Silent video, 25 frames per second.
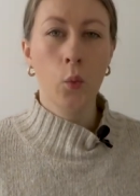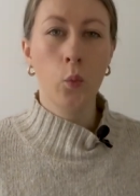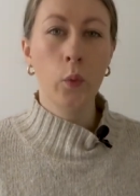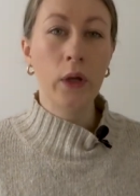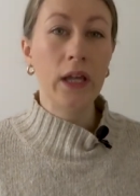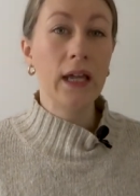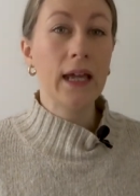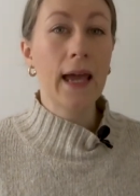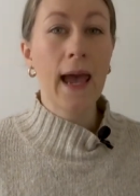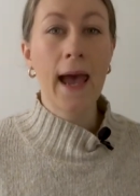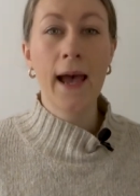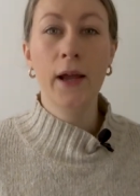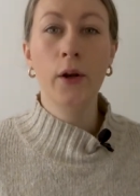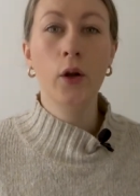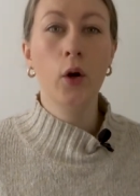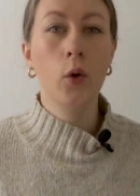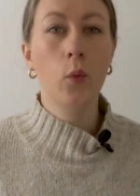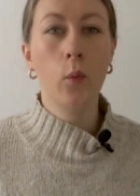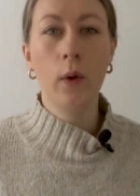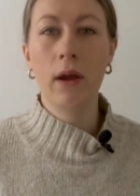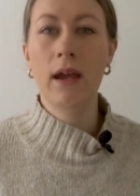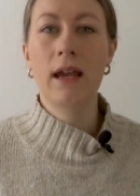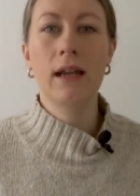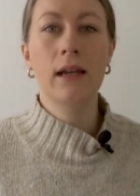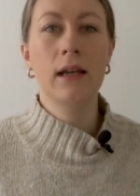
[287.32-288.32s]
We cannot
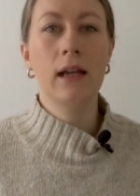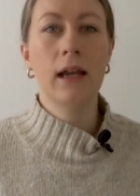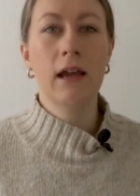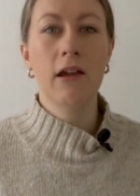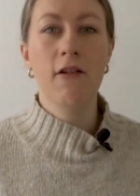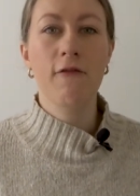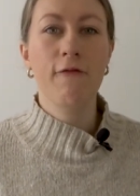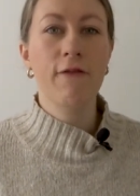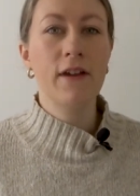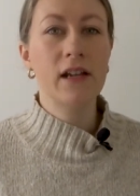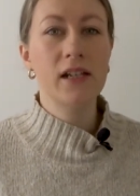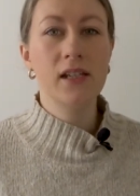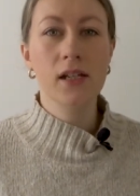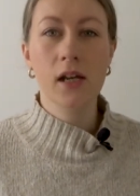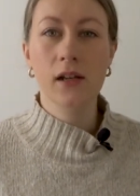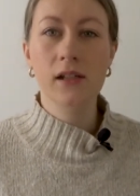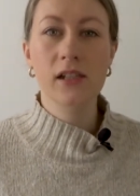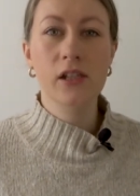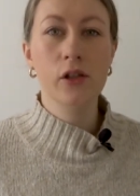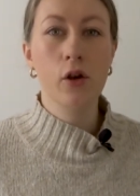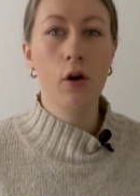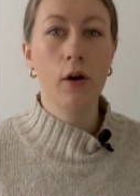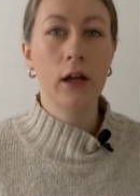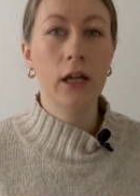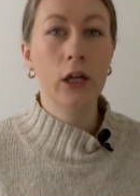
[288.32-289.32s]
win if it does
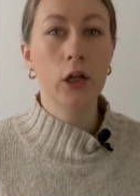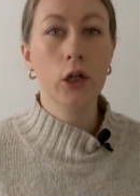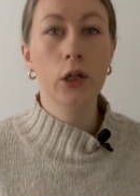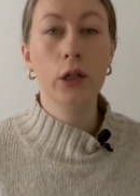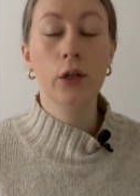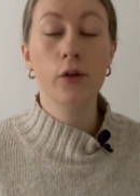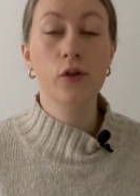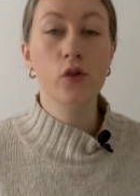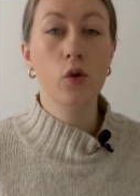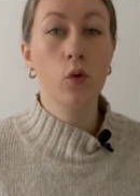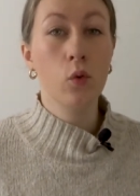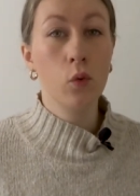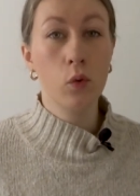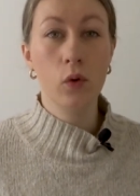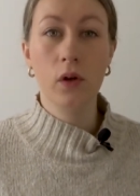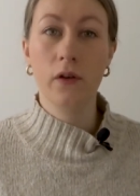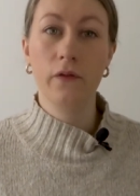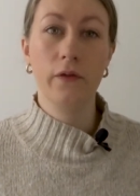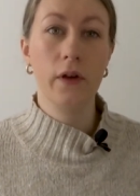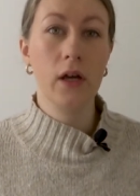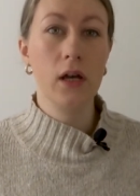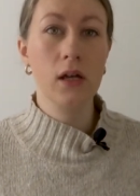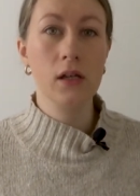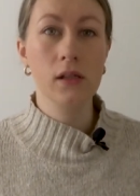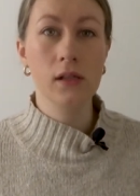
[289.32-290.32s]
not include all of
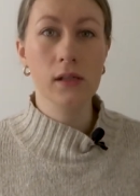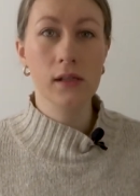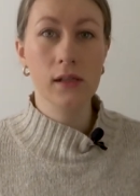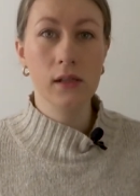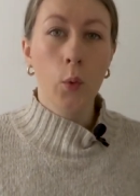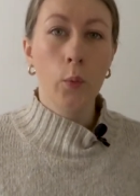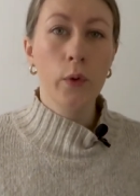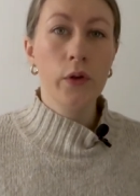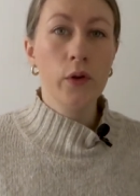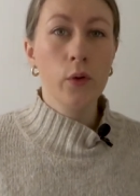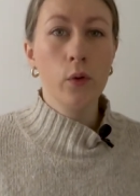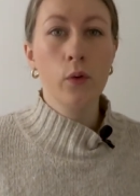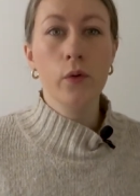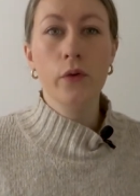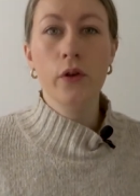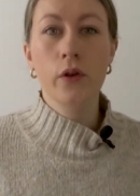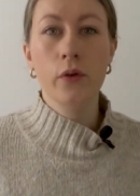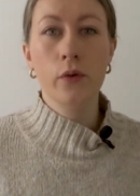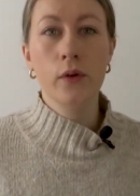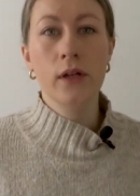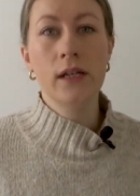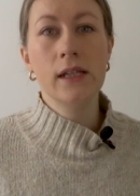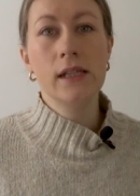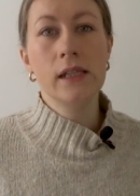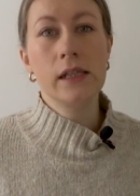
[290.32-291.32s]
us. With all the
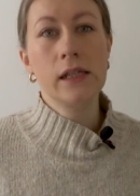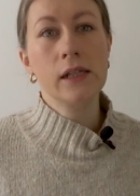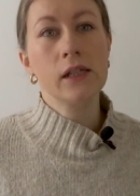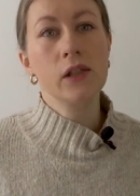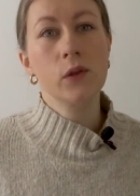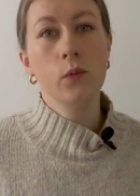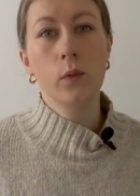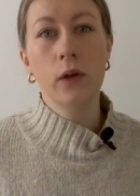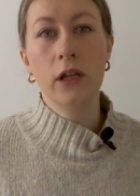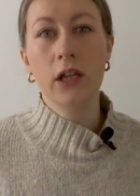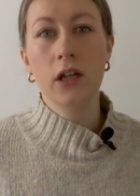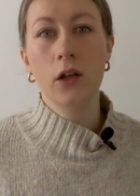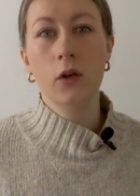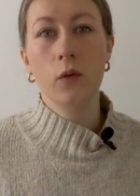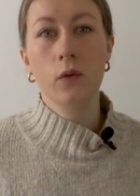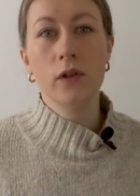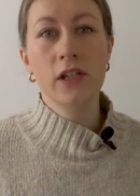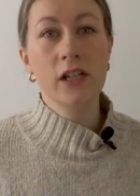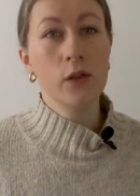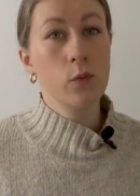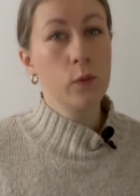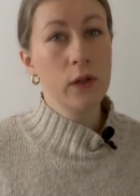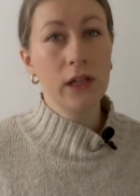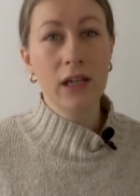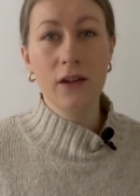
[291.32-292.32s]
noise this week,
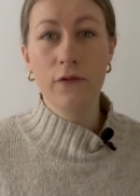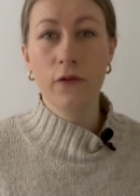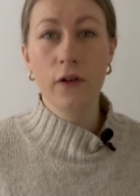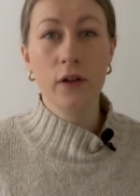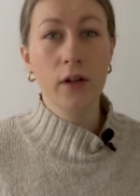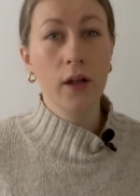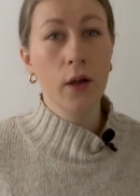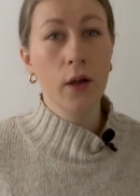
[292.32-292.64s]
did we even